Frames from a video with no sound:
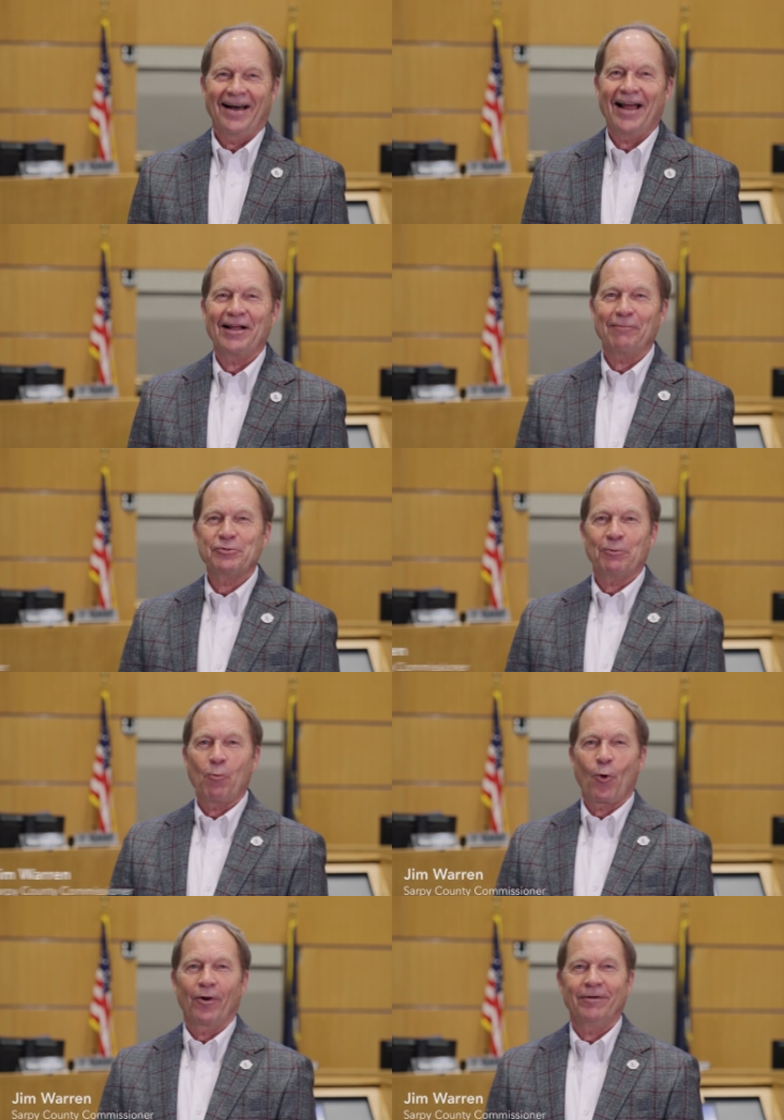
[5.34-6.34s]
Hi, I'm Jim
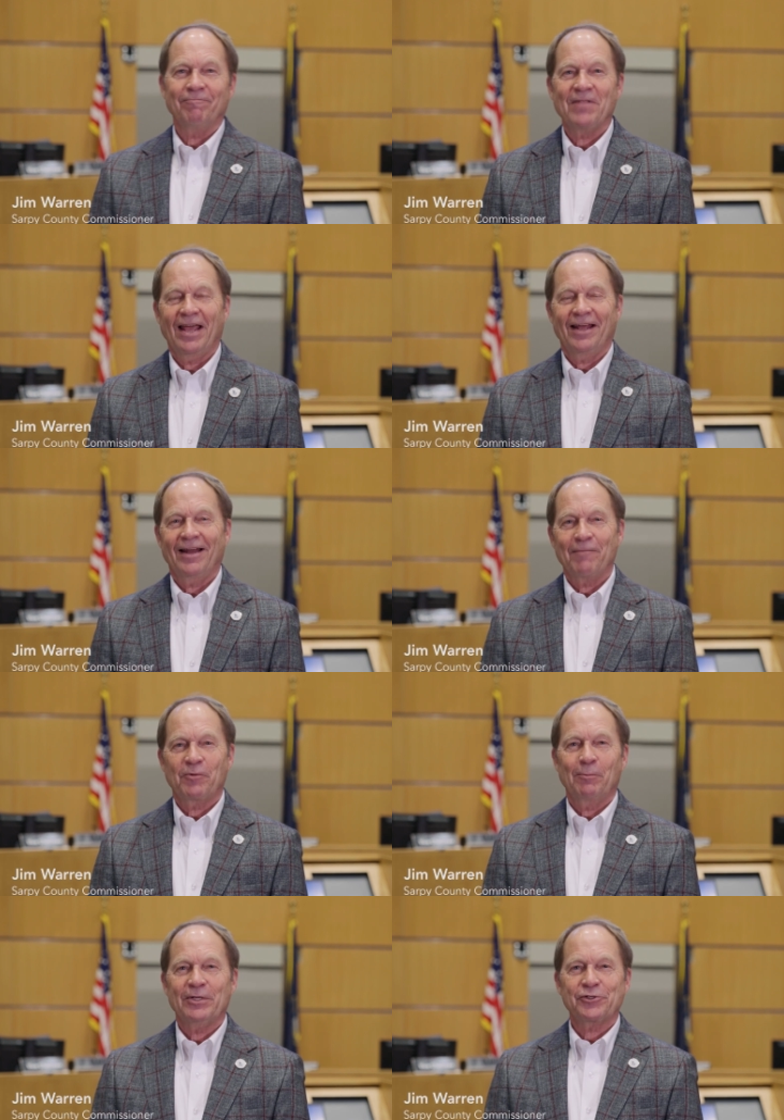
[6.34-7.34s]
Warren, and I'm
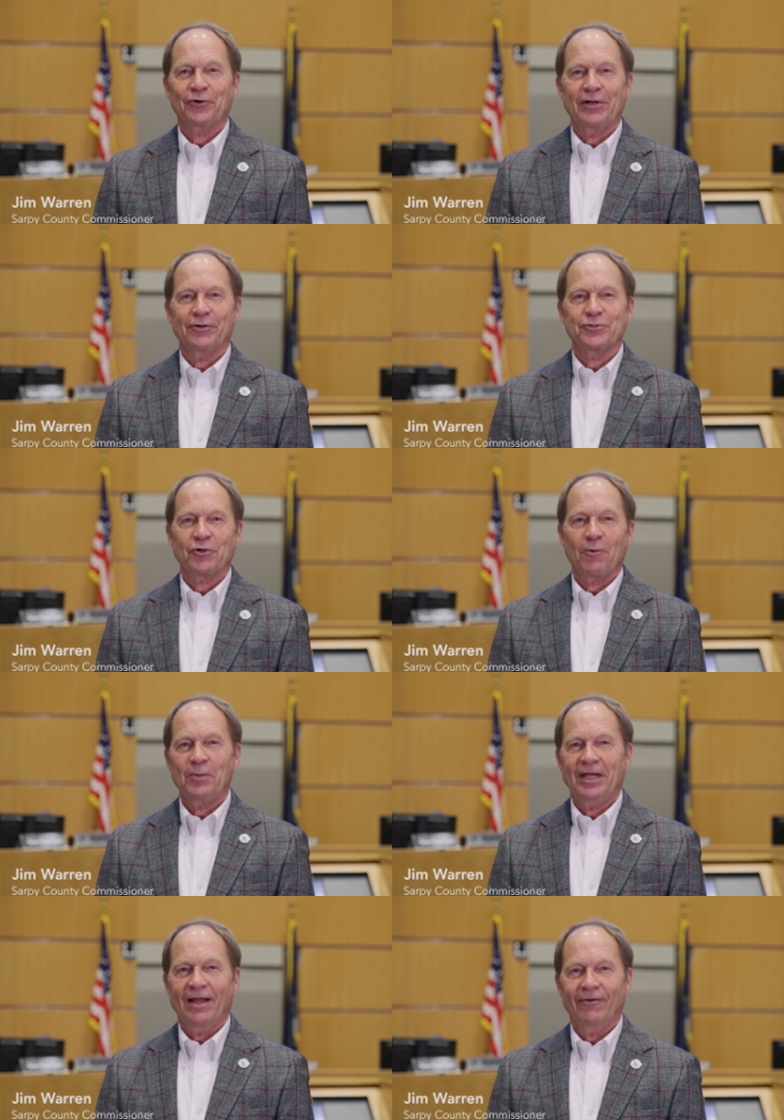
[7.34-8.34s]
commissioner here in
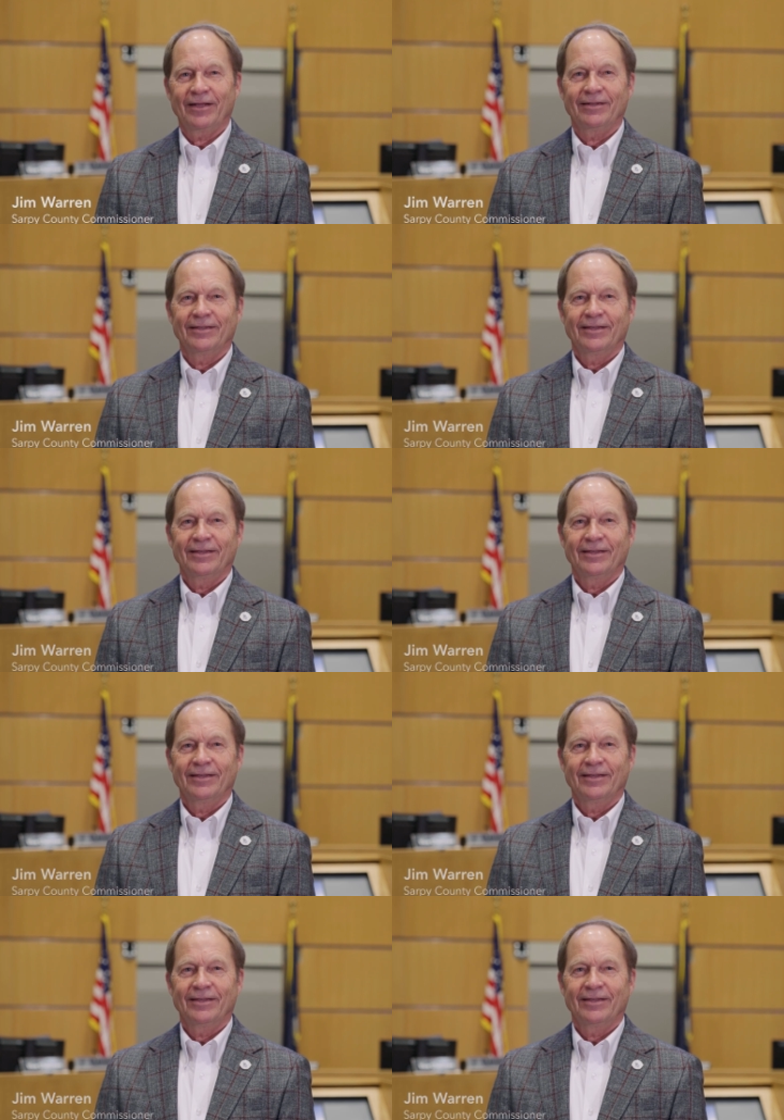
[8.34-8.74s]
Sarpy County.